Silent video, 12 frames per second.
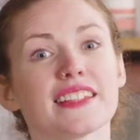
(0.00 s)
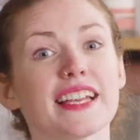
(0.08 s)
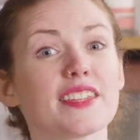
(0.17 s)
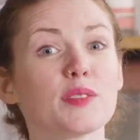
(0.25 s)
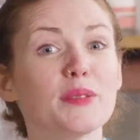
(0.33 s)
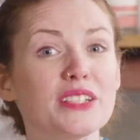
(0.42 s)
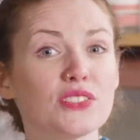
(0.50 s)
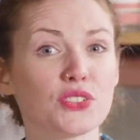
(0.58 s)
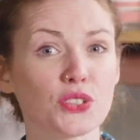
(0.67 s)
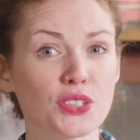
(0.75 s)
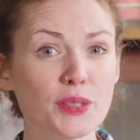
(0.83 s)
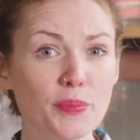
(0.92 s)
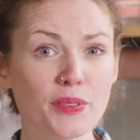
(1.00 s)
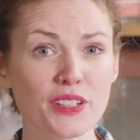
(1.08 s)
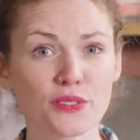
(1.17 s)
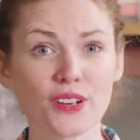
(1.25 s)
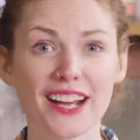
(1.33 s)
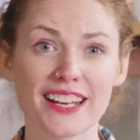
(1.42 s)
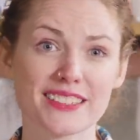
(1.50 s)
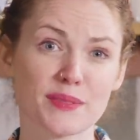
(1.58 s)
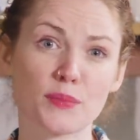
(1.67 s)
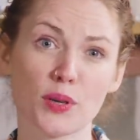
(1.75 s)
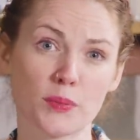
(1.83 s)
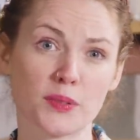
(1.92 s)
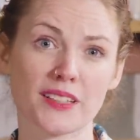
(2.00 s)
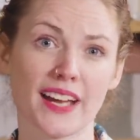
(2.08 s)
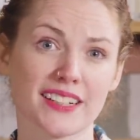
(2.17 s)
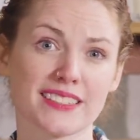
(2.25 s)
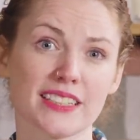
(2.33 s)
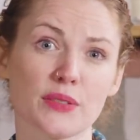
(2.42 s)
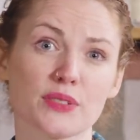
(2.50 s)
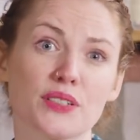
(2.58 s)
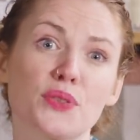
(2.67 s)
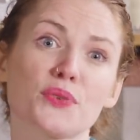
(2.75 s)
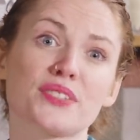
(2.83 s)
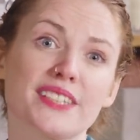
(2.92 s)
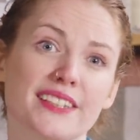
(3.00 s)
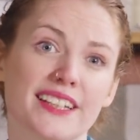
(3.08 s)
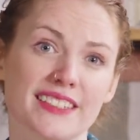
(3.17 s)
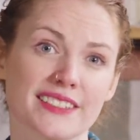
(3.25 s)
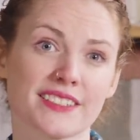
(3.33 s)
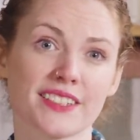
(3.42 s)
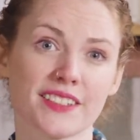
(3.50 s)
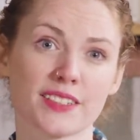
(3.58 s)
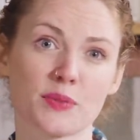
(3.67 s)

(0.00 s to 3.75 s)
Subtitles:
Like the mint julep, their rise in popularity was closely linked to the